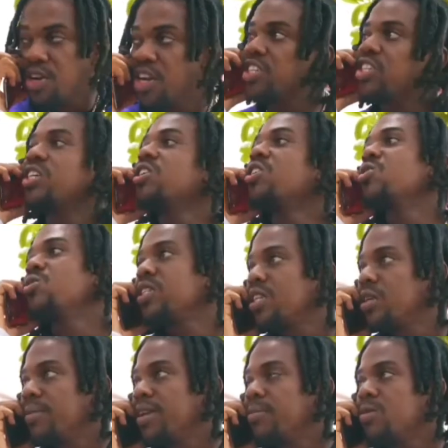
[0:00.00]
Brother, so you know
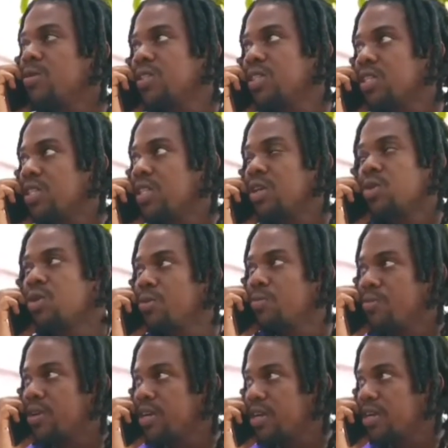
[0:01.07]
what's the man? I'm just little on